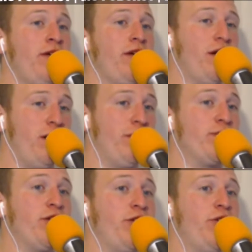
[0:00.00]
Um,
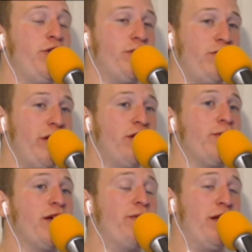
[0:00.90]
it's a huge Van
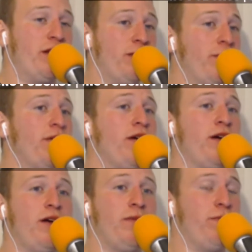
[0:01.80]
Nomad meetup.
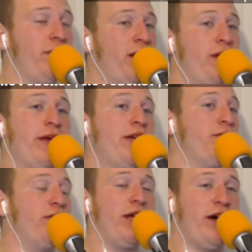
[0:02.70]
Um, I mean, it would.
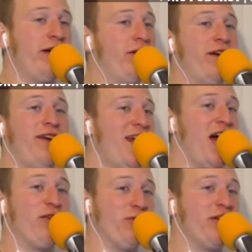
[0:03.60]
It, I,
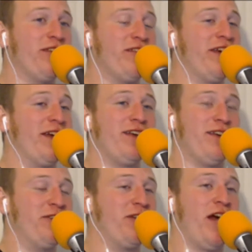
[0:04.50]
I really think
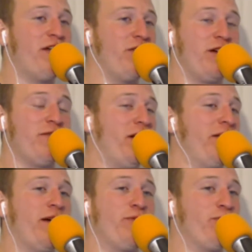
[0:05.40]
you know you have. I,
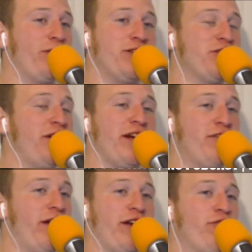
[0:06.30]
am pretty sure I
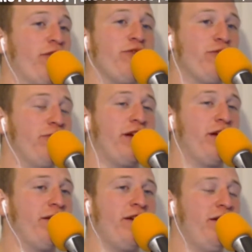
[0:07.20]
could I could run through
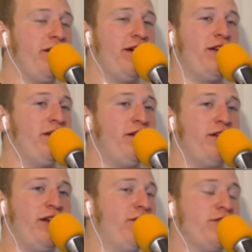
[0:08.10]
there and uh,
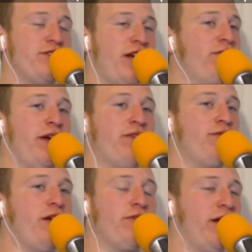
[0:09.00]
you know just have have
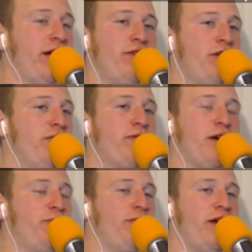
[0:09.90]
have you know
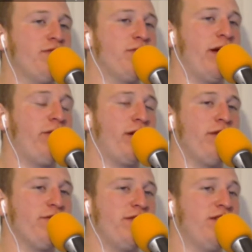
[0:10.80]
couple have some hour
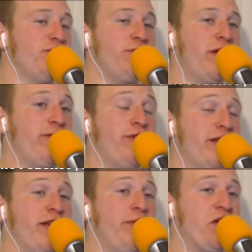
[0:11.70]
conversations with people
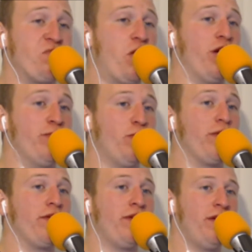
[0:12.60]
and they'd be on
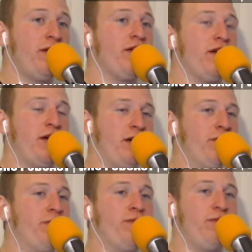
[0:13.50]
board.
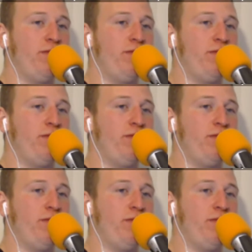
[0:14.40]
Um,